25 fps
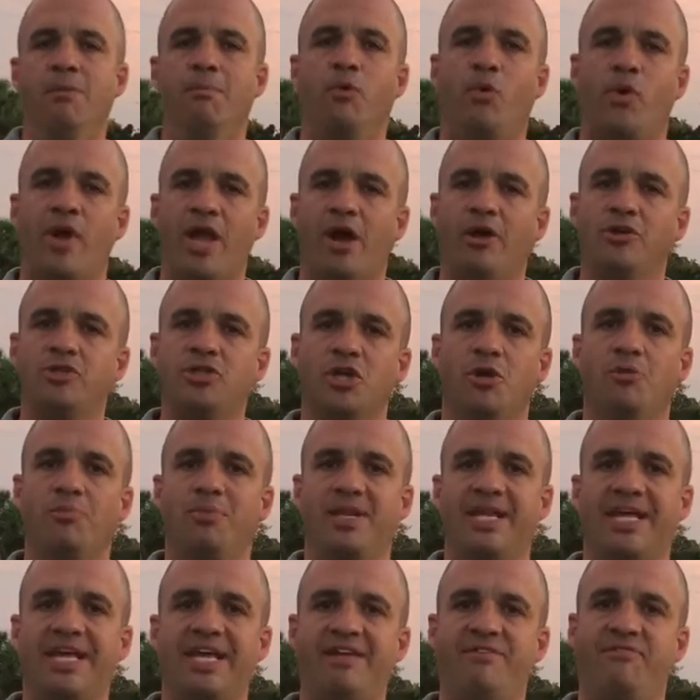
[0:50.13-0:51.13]
But we also
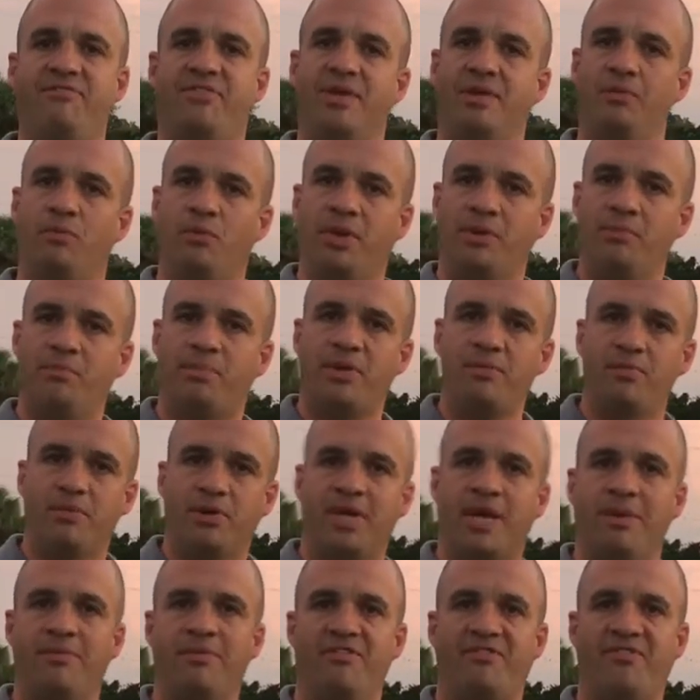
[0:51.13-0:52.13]
believe that when people
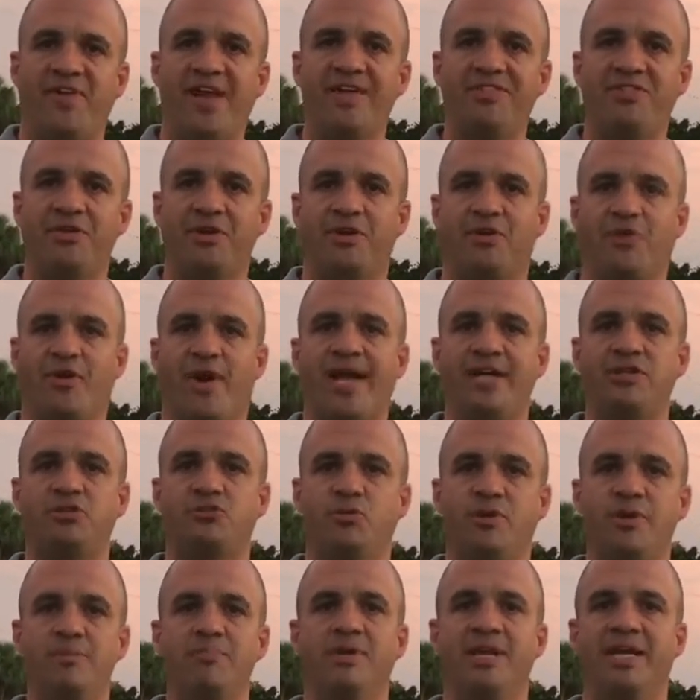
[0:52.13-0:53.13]
come to faith in
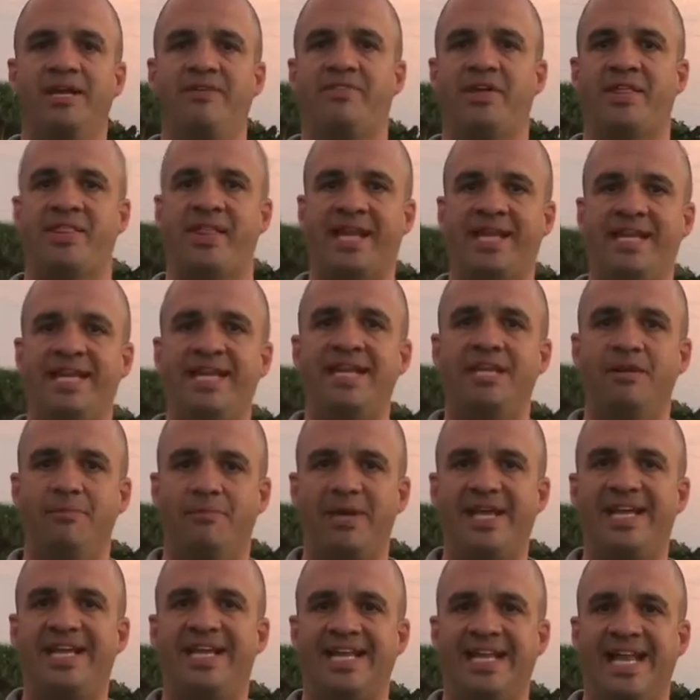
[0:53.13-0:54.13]
Christ, we believe that they need to
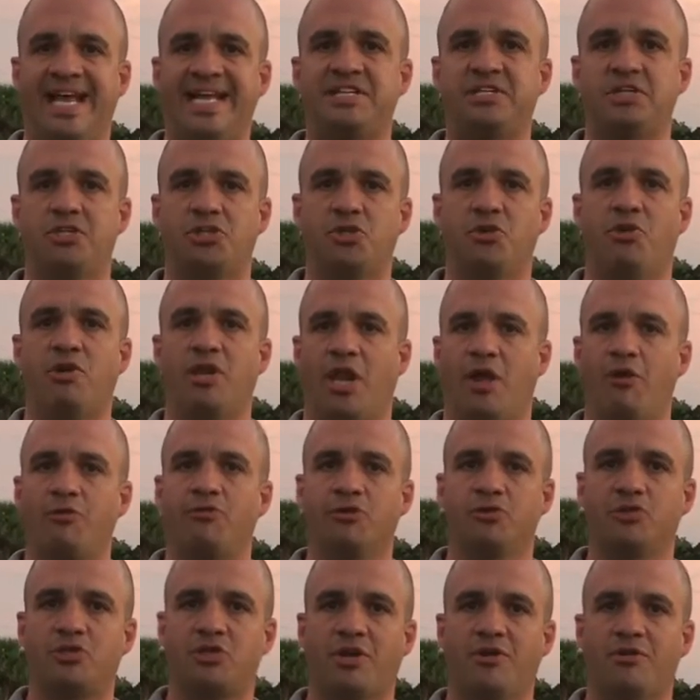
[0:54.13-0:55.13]
be connected to a
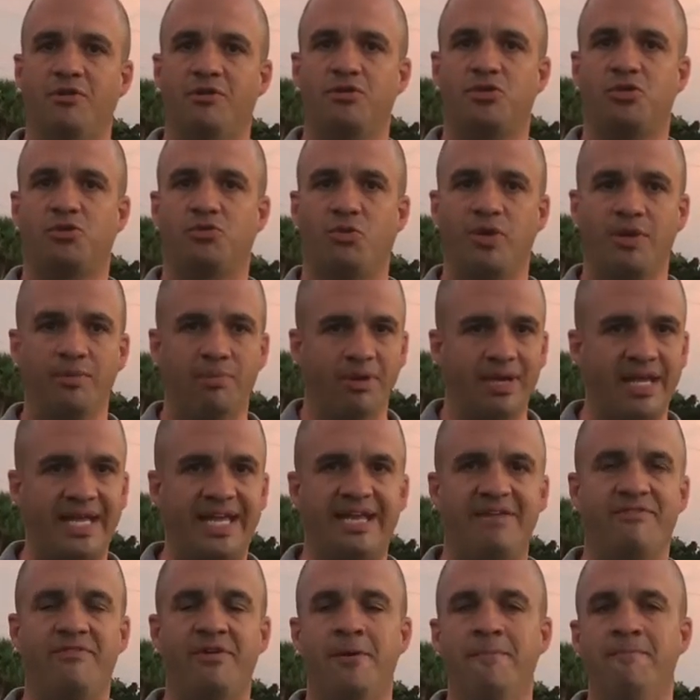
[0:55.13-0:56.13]
local church. We
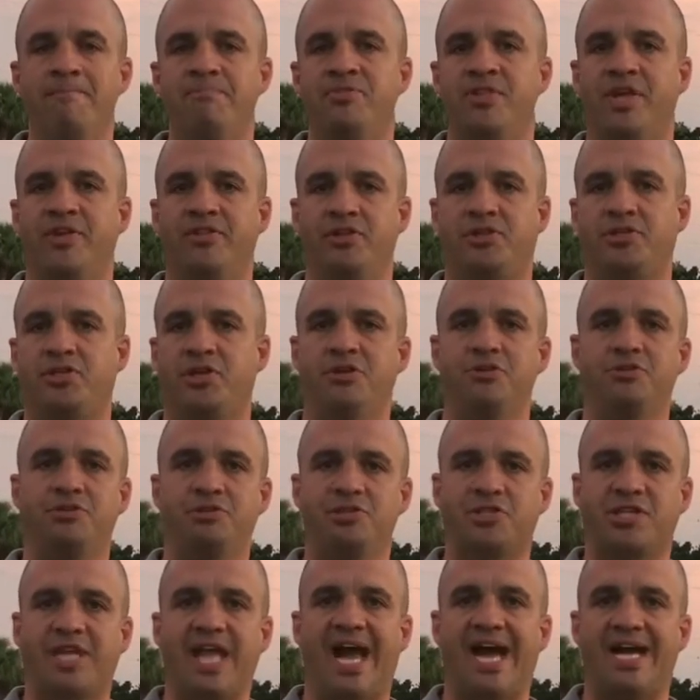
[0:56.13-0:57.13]
believe that the church
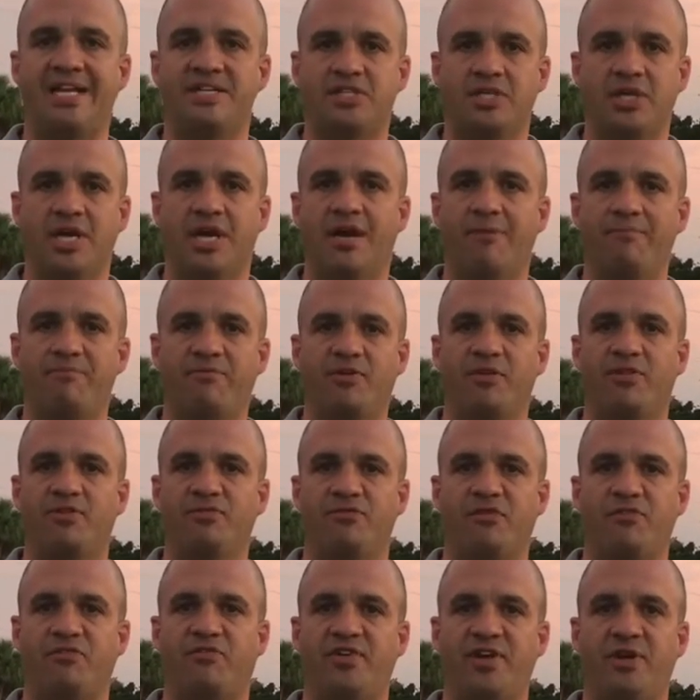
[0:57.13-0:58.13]
is God's hub for the
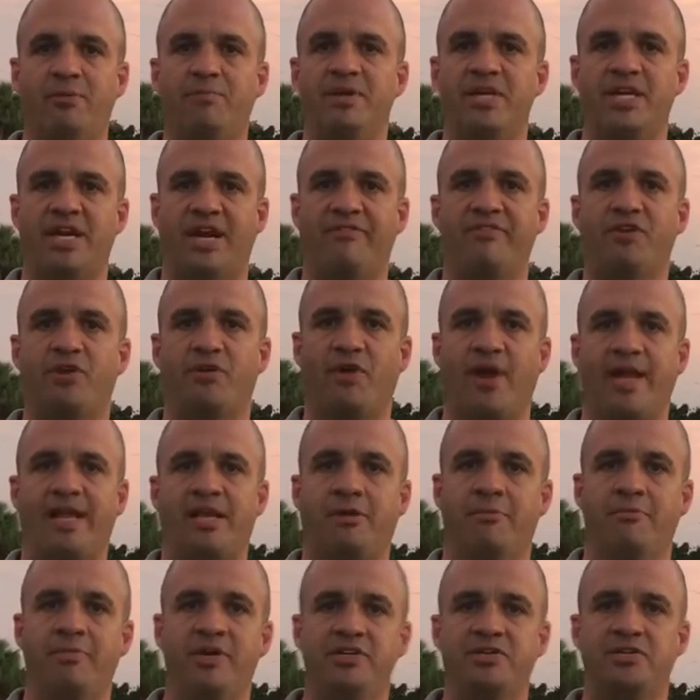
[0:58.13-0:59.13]
fulfillment of the
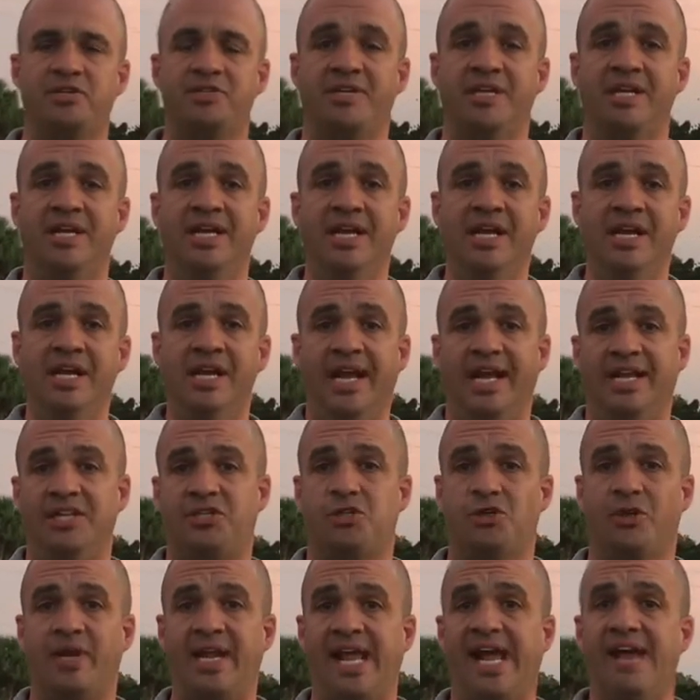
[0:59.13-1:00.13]
Great Commission. And
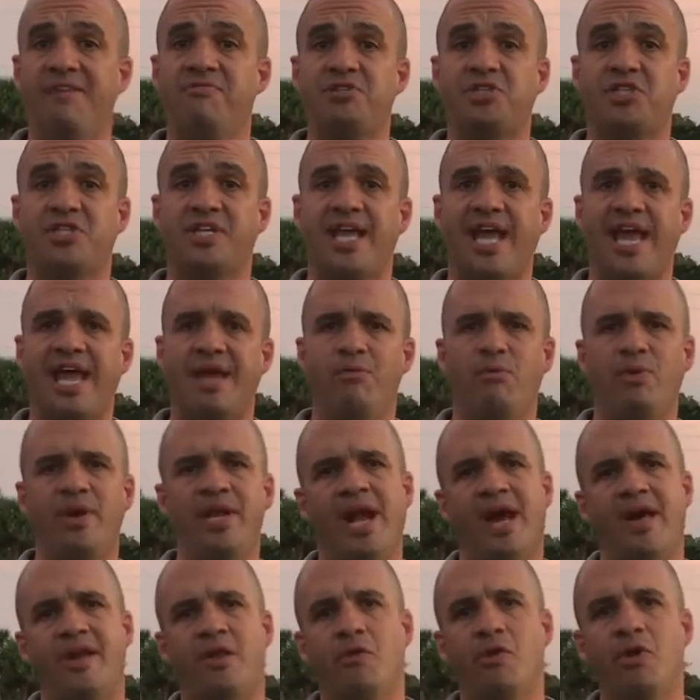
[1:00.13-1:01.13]
so in FCA, we
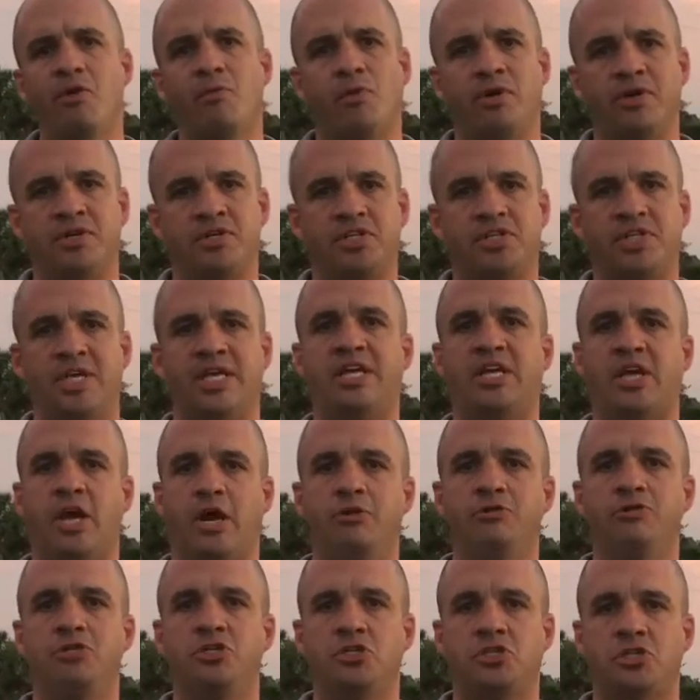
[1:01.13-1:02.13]
not only want to see
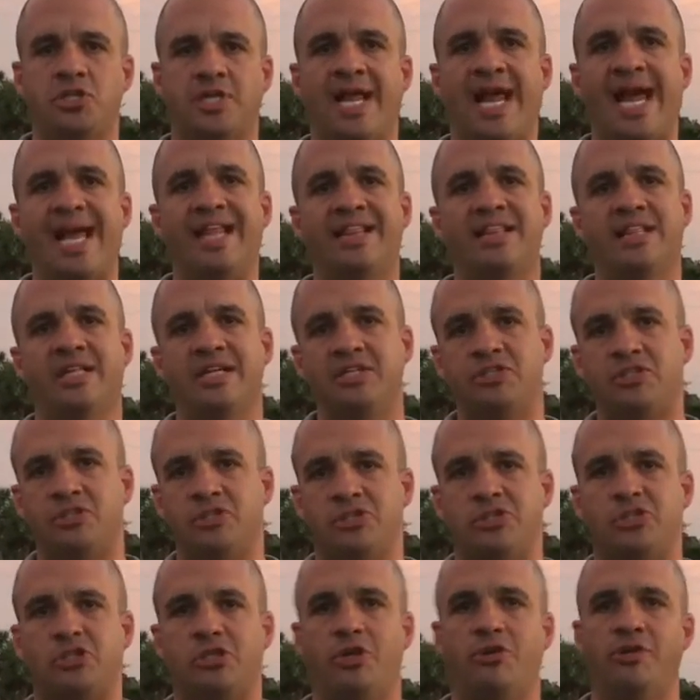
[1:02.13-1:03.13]
coaches and athletes
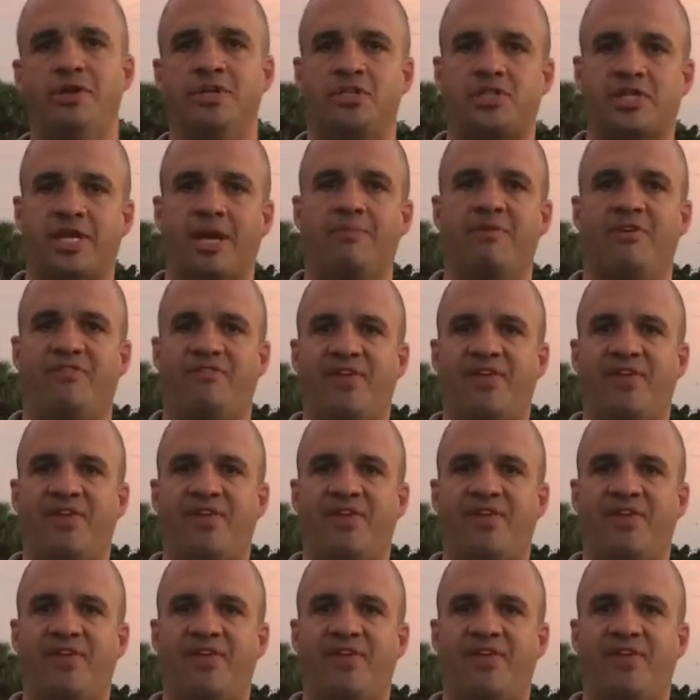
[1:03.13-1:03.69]
and students come to